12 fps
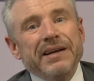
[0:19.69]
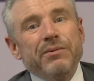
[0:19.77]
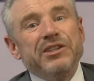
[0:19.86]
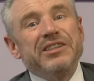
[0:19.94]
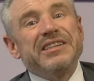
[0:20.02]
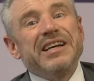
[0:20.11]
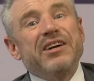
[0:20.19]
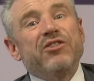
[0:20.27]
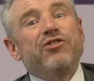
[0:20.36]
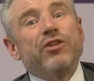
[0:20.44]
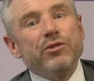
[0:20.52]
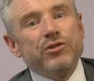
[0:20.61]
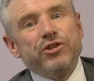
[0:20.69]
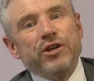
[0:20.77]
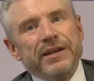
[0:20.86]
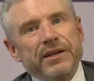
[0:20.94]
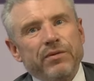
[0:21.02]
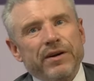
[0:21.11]
which is
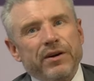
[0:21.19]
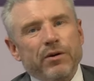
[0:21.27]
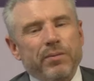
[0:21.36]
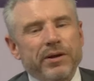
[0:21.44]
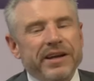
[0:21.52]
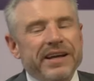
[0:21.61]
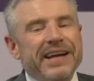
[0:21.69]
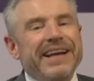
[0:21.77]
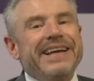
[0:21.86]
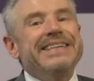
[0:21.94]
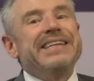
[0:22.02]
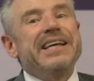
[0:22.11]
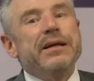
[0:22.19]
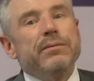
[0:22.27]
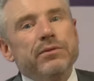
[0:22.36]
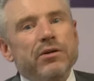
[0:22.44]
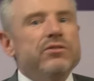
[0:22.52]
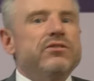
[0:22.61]
associated with NLP, is
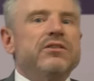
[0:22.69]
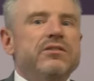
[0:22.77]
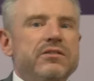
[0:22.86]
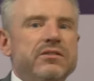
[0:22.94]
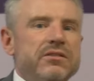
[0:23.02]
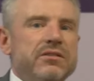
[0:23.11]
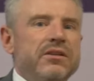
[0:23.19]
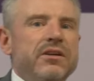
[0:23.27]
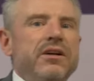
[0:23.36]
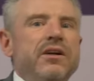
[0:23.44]
hypnosis.